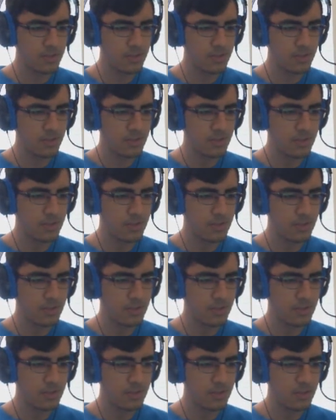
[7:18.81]

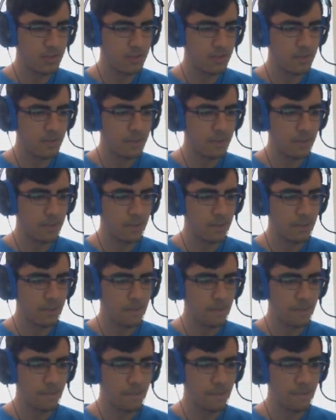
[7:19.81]

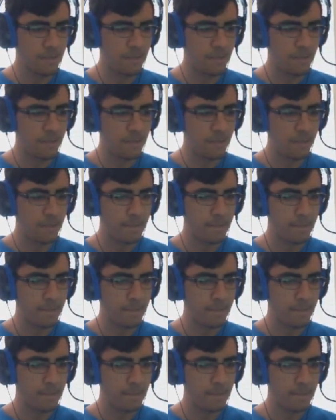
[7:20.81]

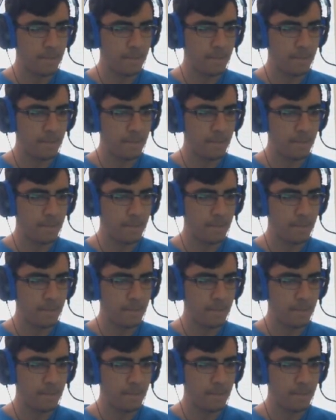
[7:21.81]
Nothing is said.